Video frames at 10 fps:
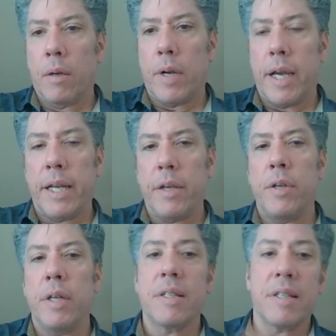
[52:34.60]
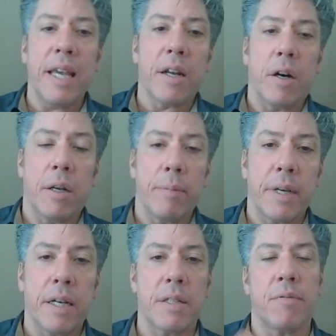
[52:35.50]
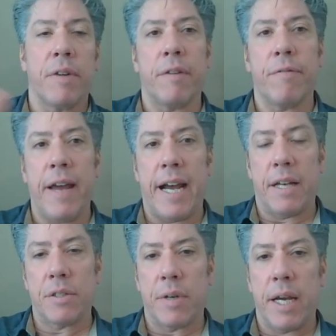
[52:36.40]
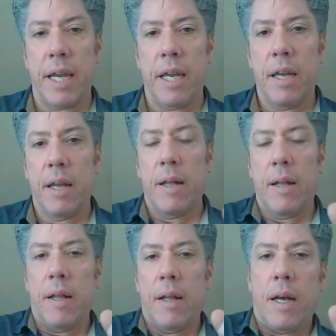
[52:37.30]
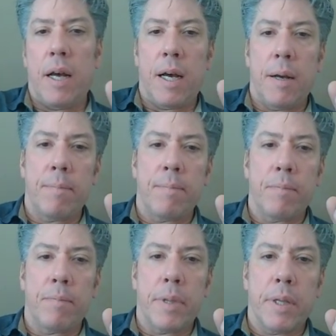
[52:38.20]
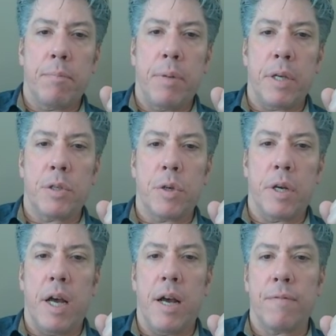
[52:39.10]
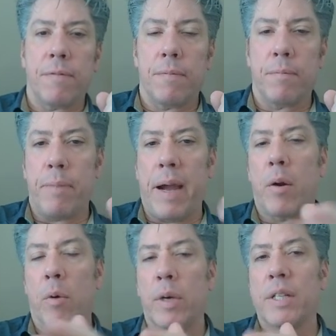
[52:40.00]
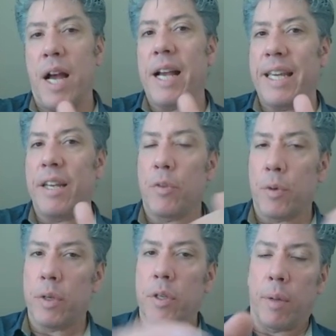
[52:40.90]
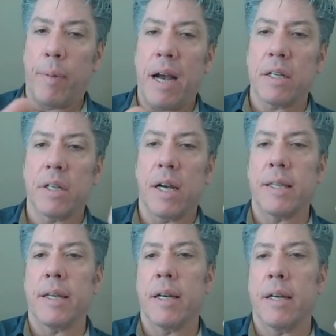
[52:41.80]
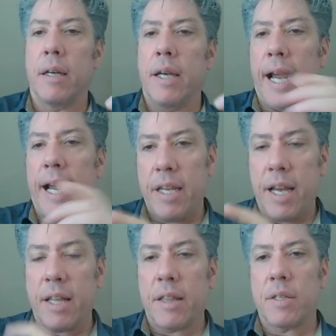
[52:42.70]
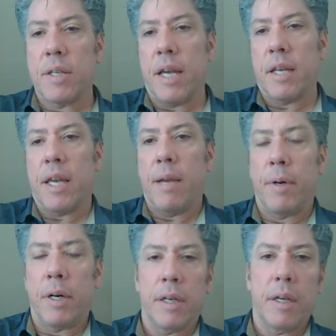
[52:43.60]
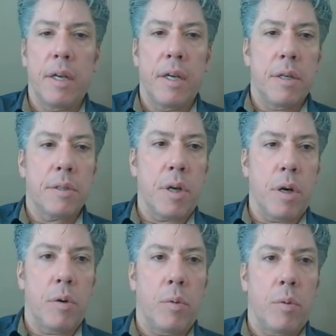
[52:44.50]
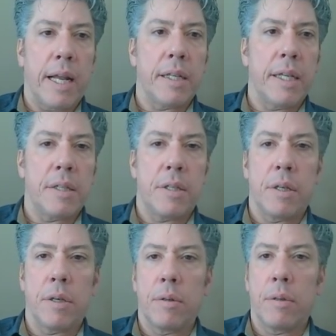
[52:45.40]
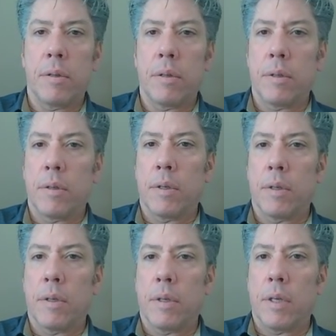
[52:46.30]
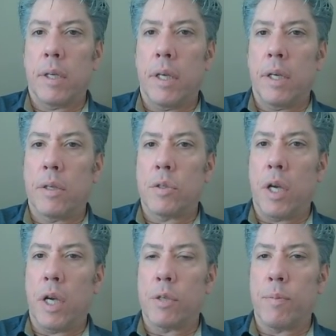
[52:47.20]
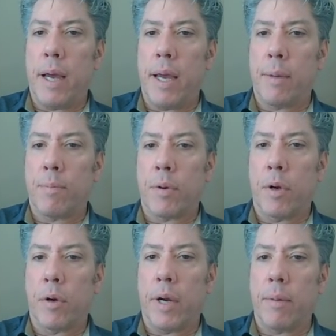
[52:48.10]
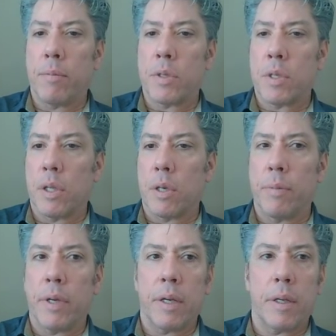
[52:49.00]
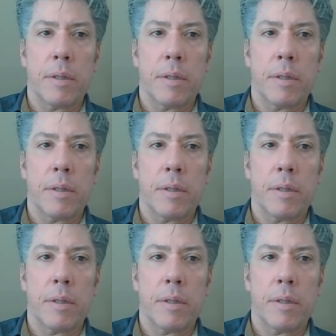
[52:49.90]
Right? Now you didn't see it on because it's very fast, right? Um, but sure enough, power was not getting through until a box got there and yet the set came on. So what I'll need to do is change my program just a little bit.